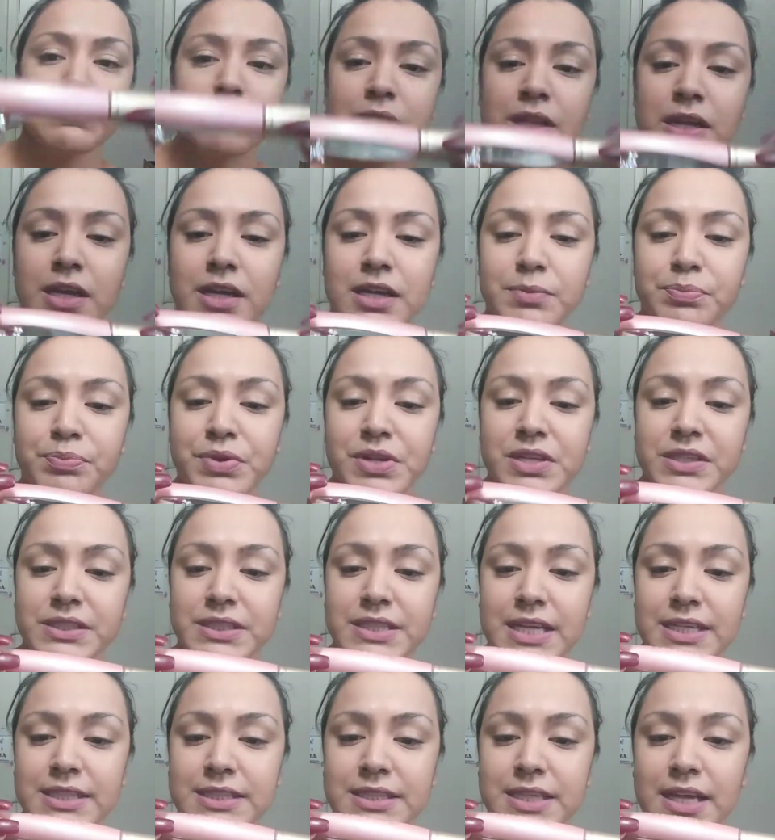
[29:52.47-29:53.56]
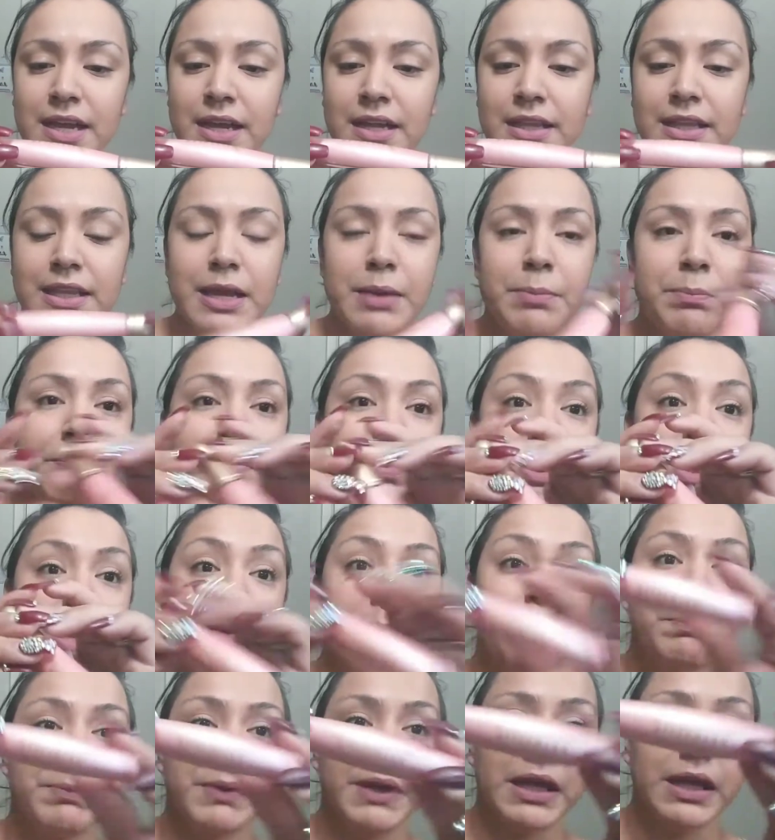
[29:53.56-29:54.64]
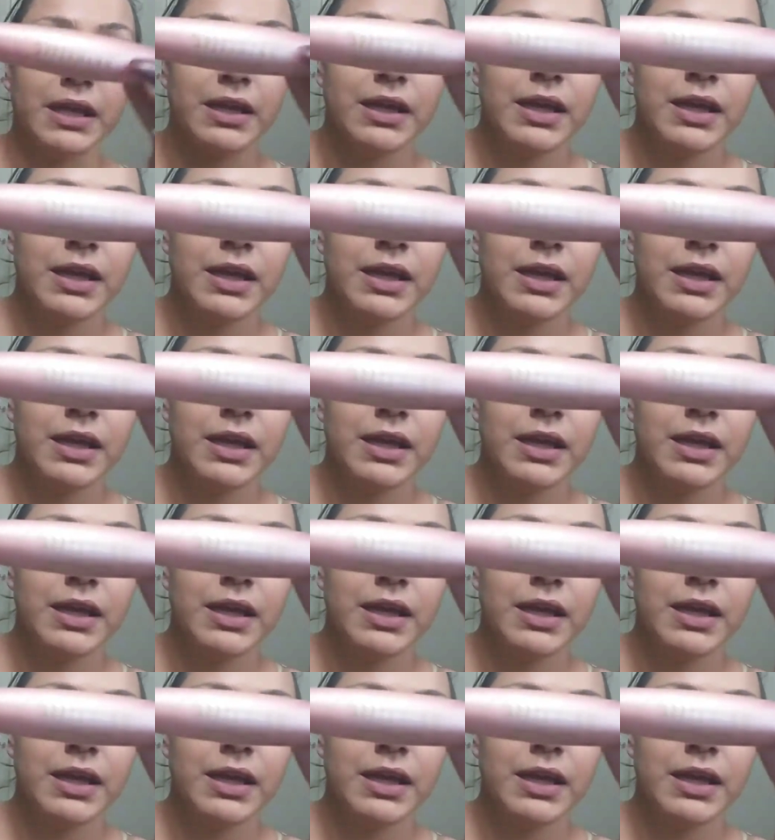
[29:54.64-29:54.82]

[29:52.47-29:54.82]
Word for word: the Princessa Lip Plumping.